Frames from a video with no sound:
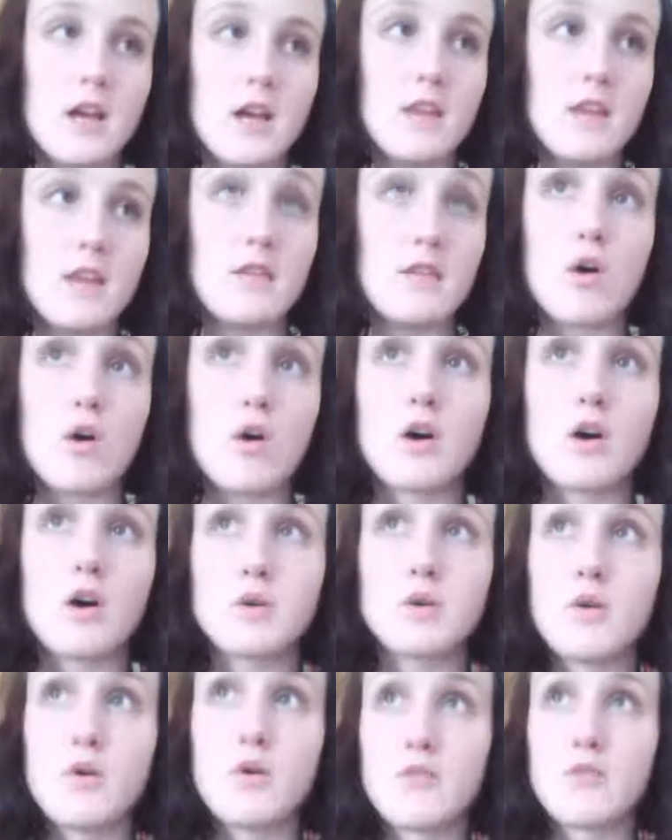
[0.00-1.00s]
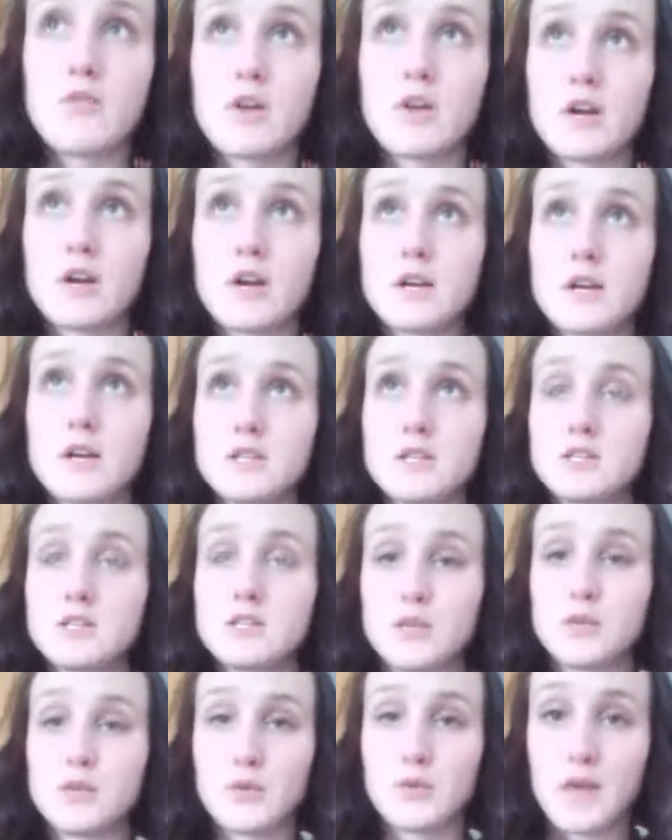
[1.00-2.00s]
and they'll call you over
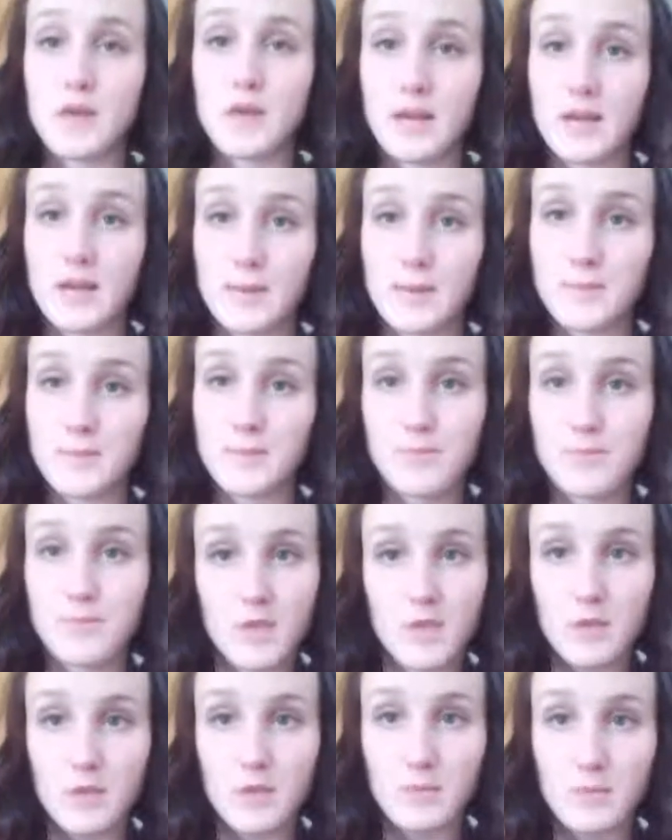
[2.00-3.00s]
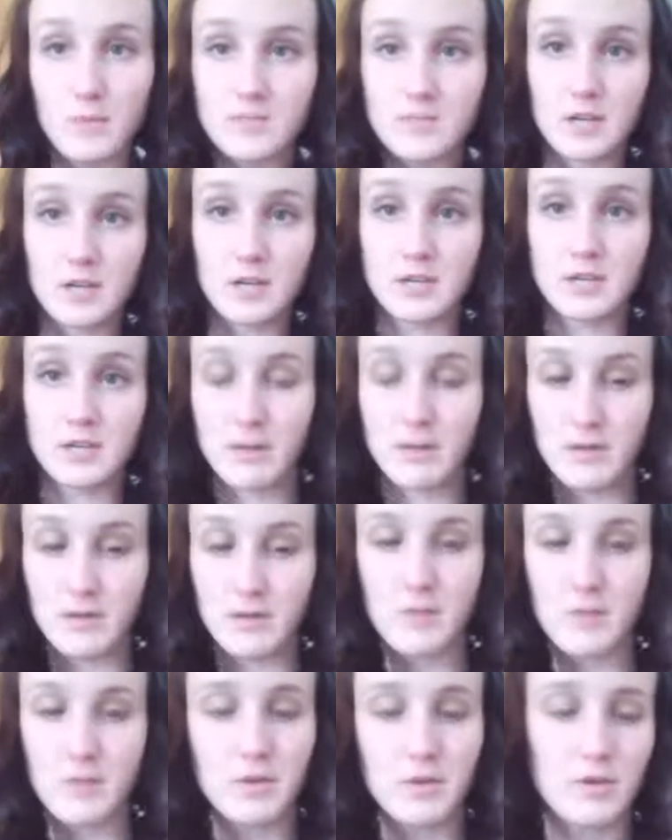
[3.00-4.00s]
to a secretary with
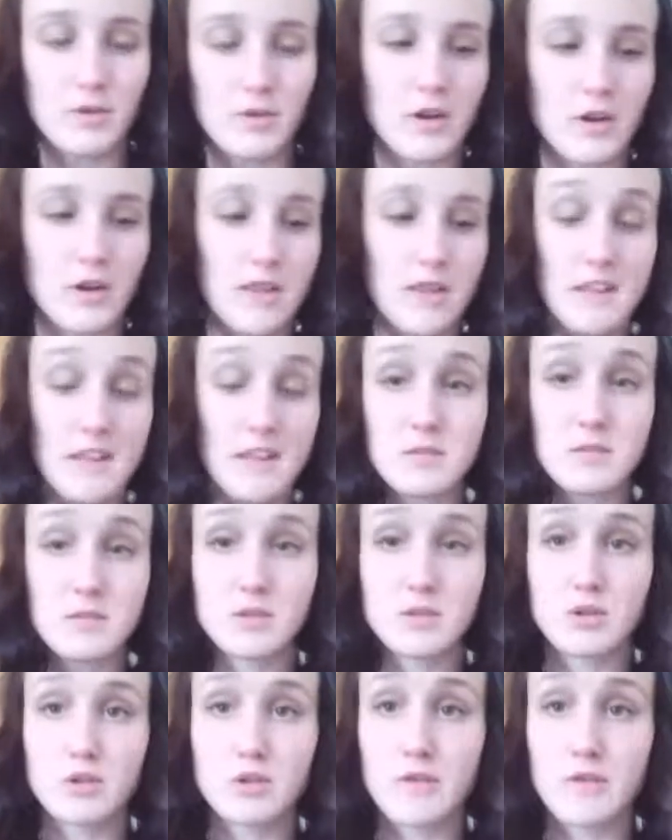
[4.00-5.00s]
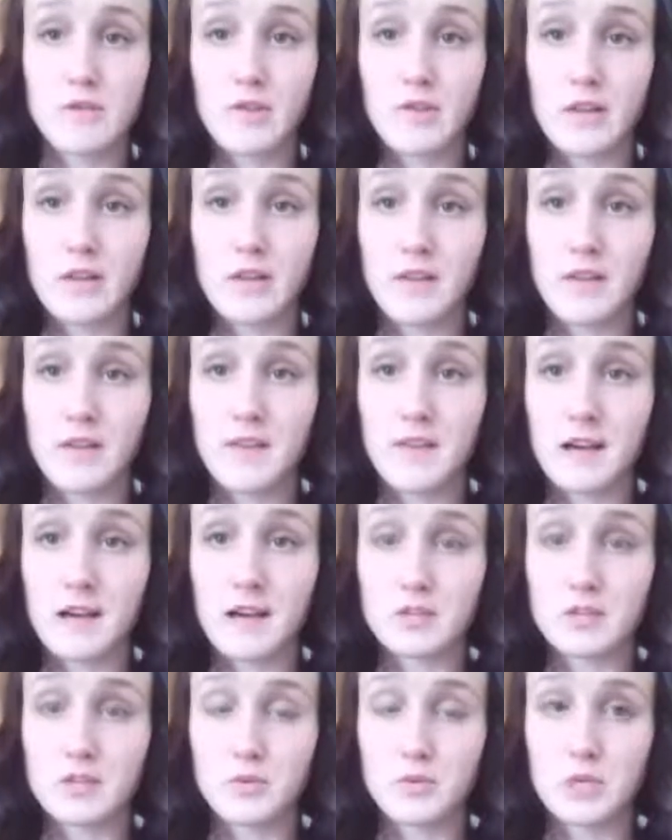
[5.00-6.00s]
a computer, and that's when you start filling out the
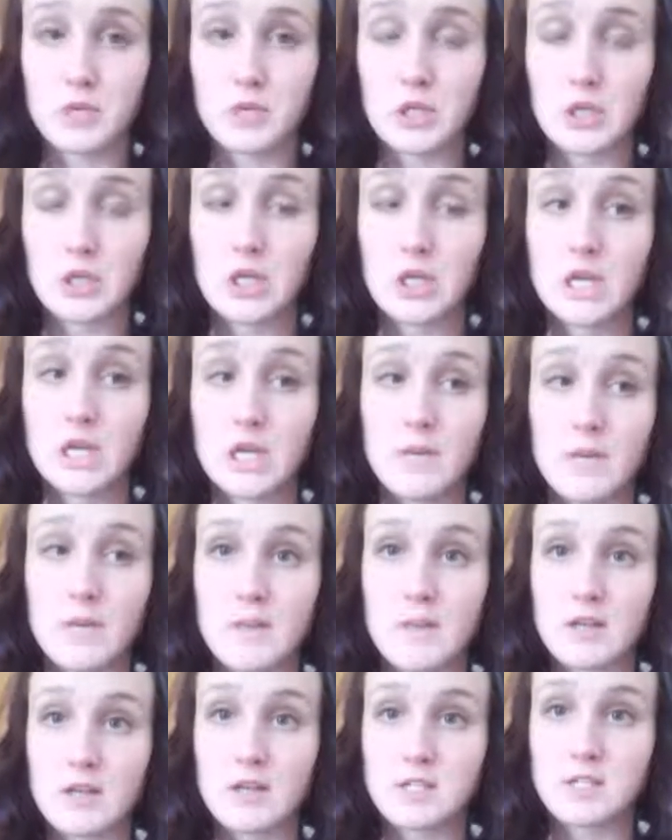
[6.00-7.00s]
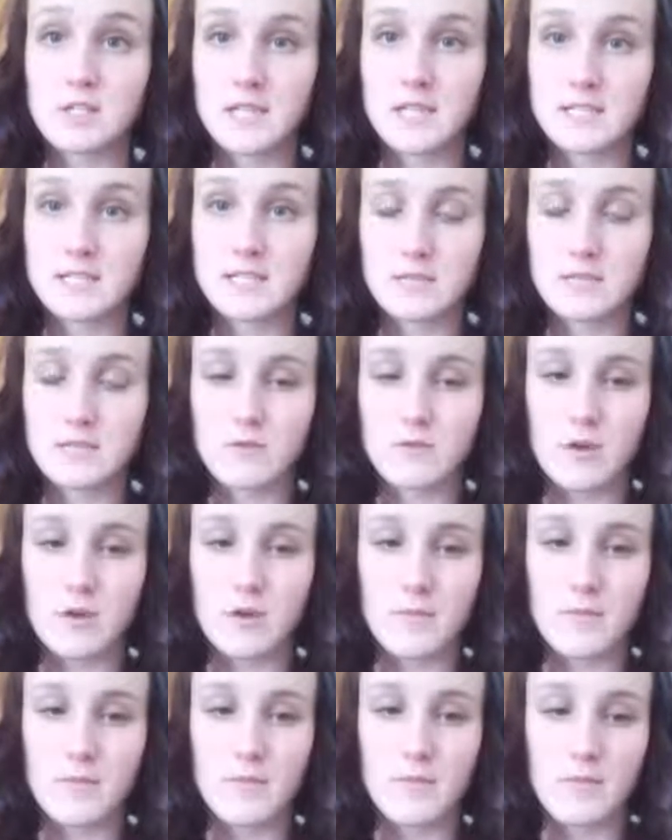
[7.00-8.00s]
actual marriage license
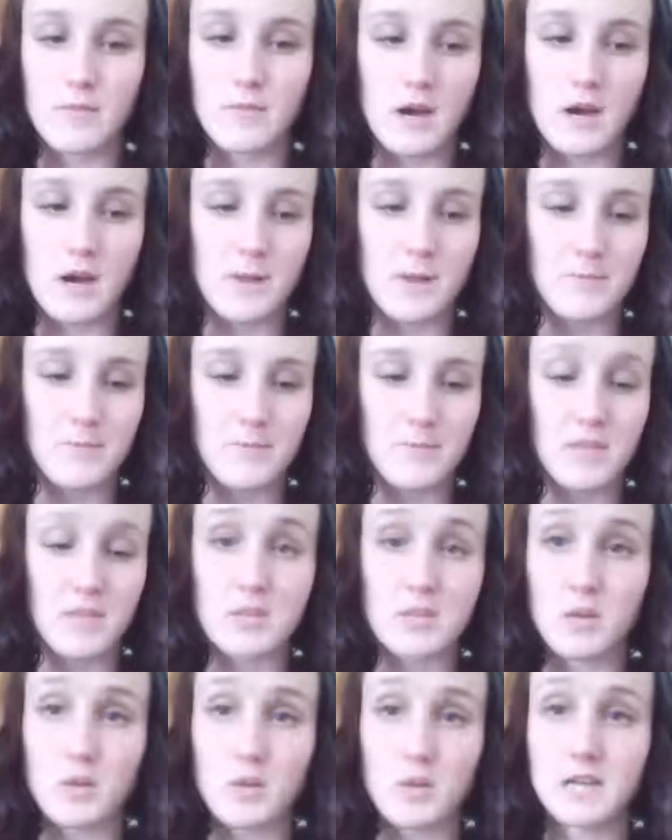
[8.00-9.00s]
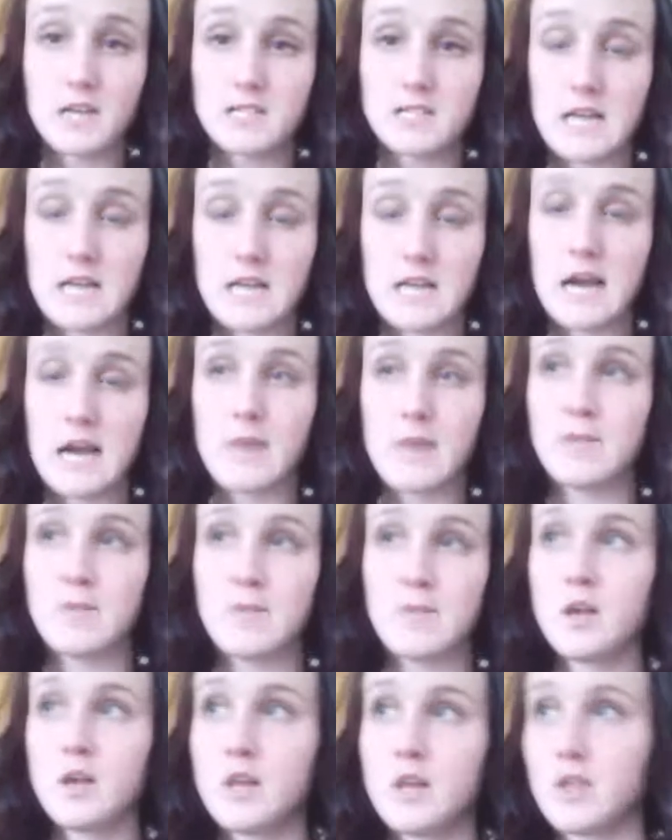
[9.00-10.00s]
form. It's one at a time.
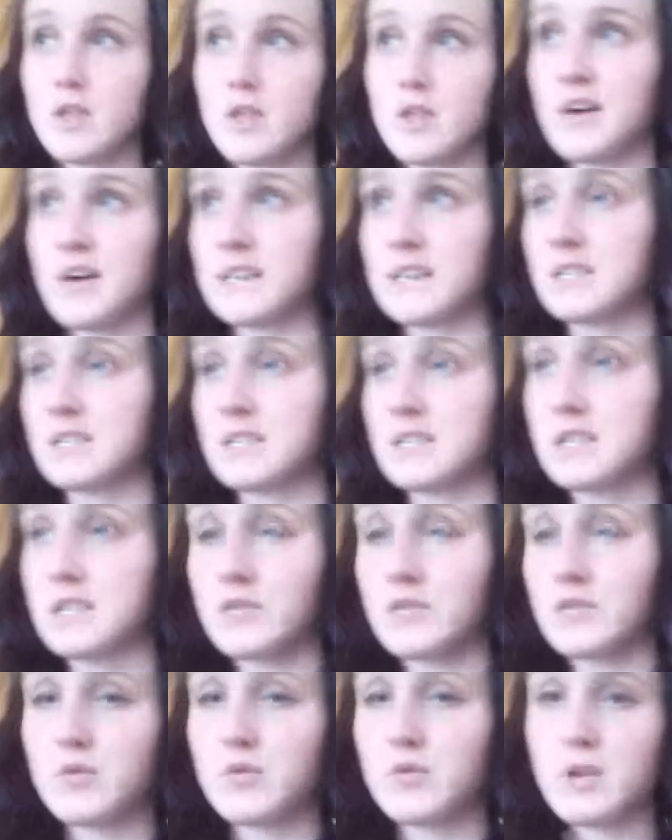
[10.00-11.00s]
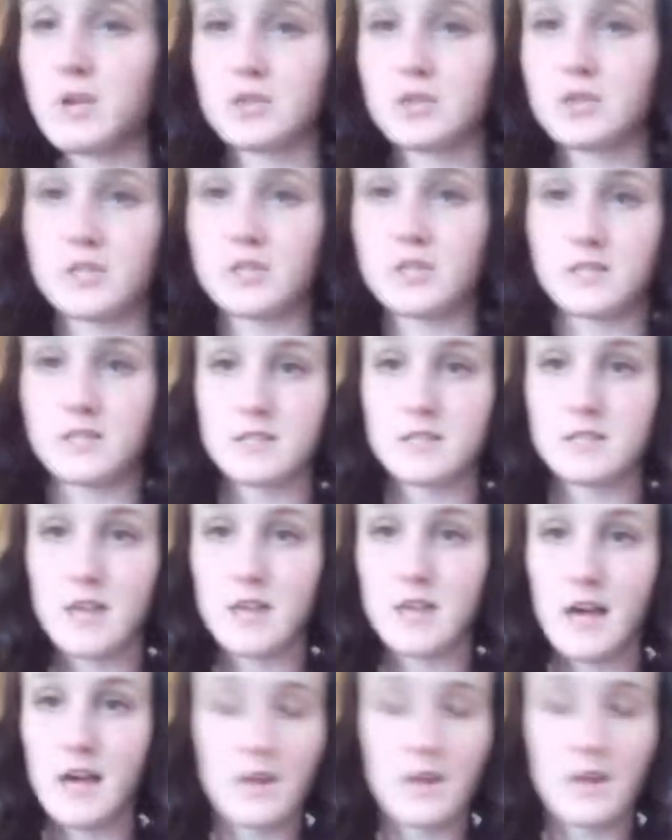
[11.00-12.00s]
They'll ask each of you questions.
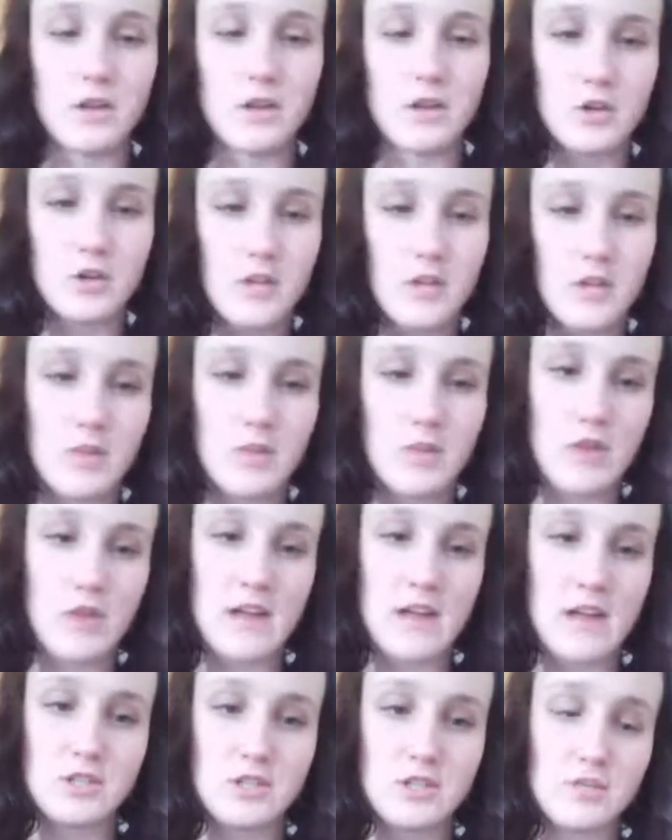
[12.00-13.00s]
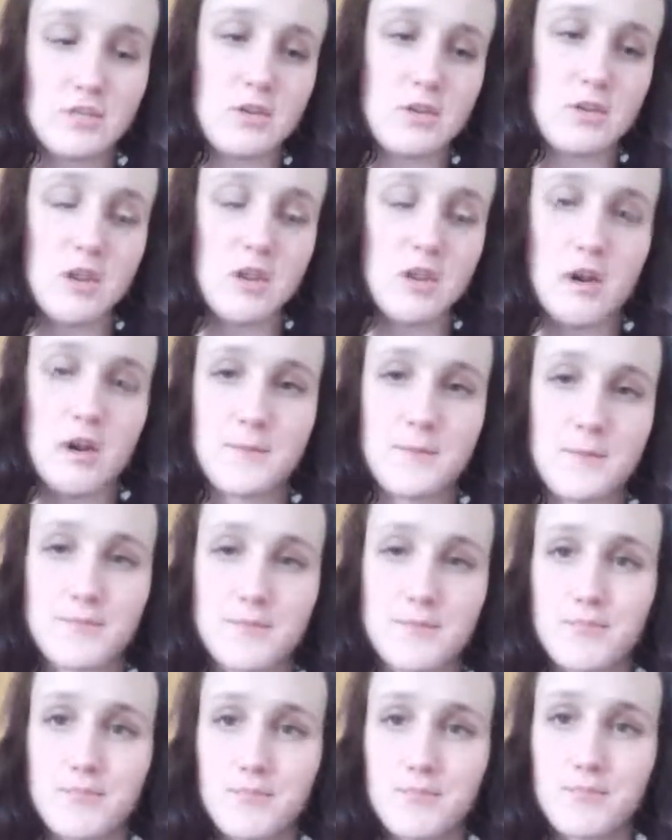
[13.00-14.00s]
Again, your name, your address, where
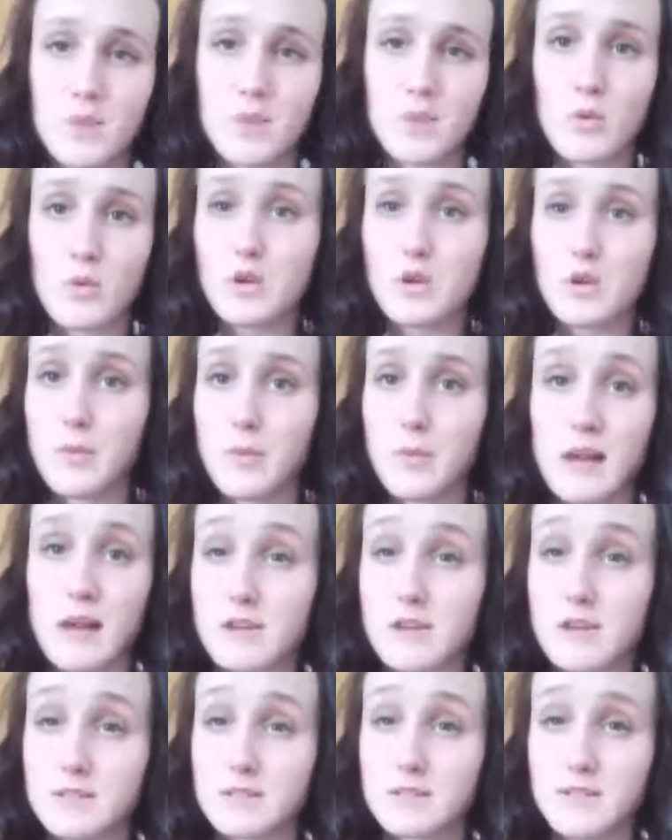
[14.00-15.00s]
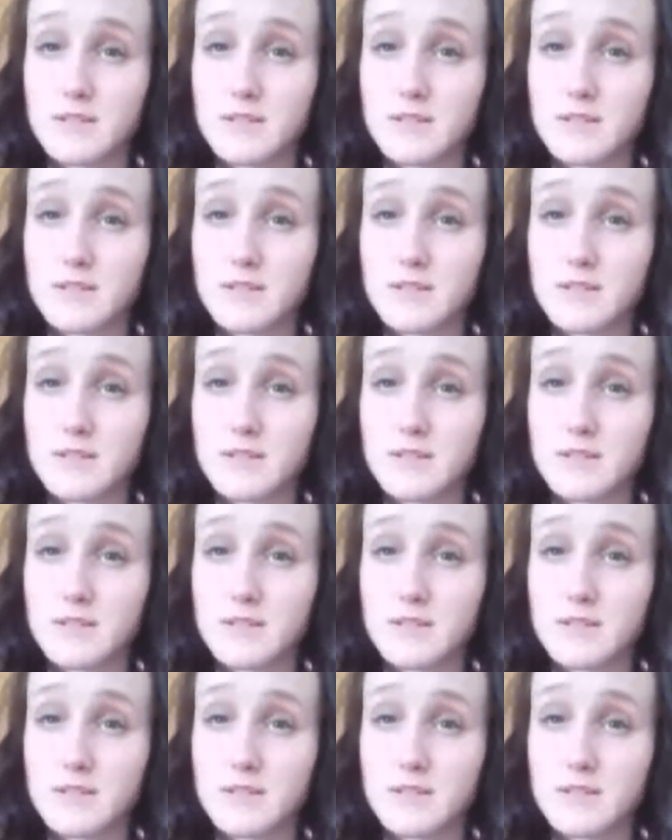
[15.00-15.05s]
are your parents